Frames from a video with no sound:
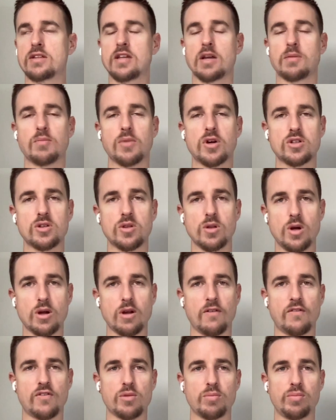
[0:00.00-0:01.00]
take much
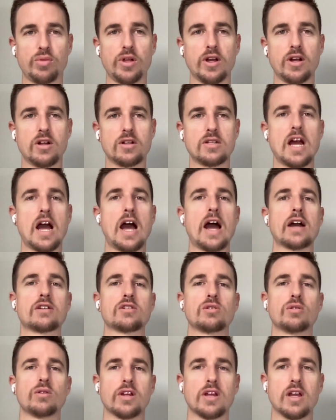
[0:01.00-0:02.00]
longer for the player to
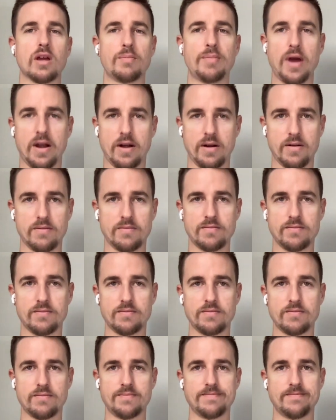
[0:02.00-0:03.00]
actually get better.
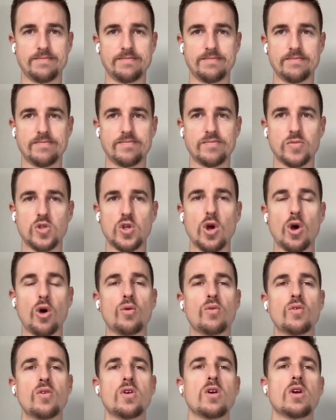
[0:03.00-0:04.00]
So